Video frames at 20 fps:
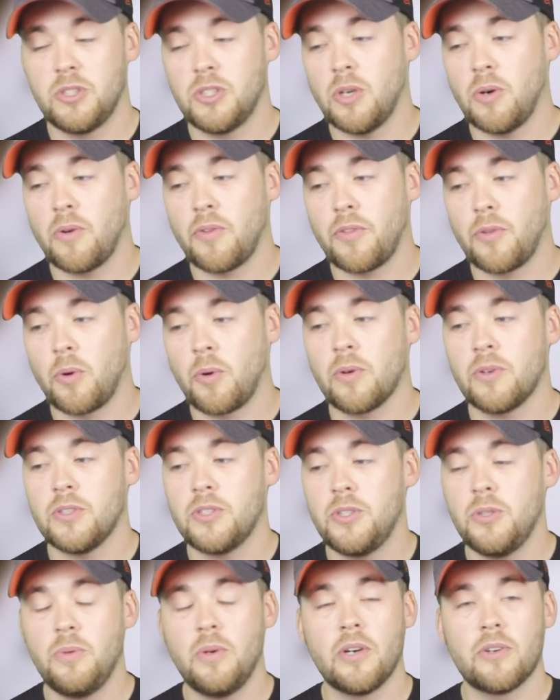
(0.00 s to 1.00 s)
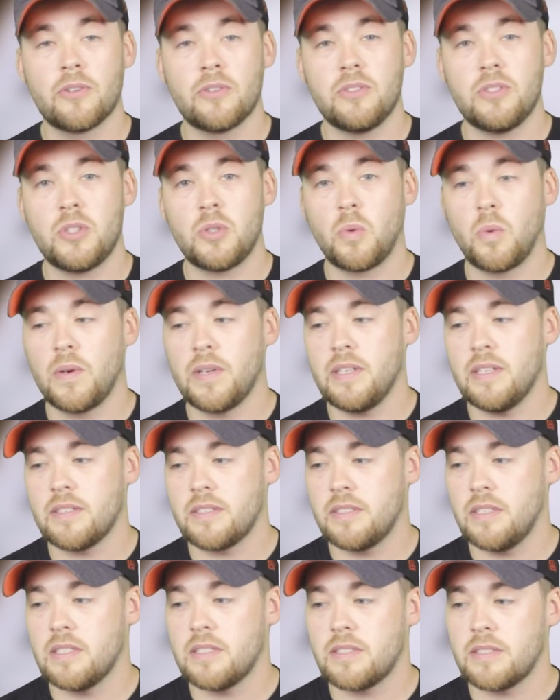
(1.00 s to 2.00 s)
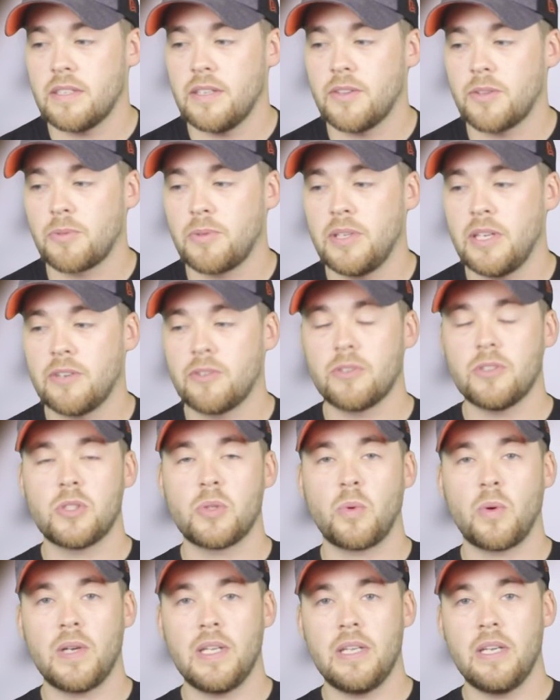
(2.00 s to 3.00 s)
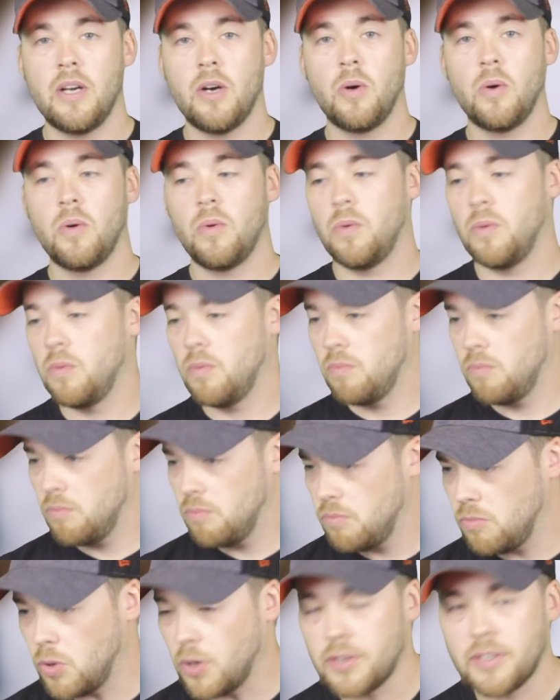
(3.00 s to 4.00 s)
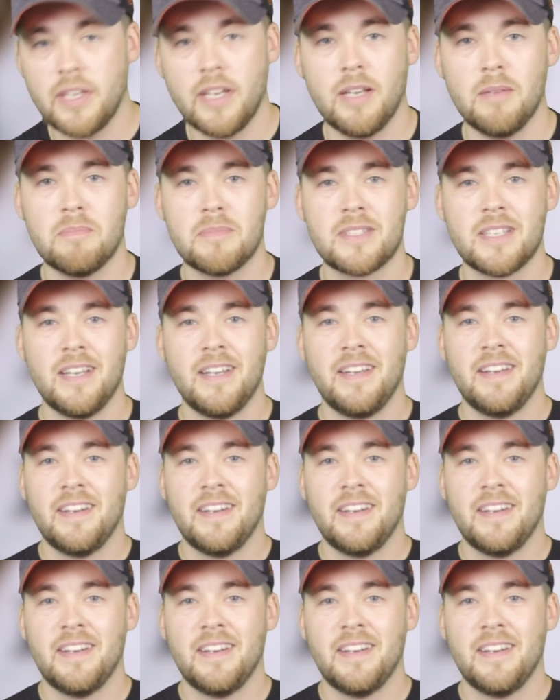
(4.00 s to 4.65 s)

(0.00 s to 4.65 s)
Joe Thornton, 220 assists in 321 games.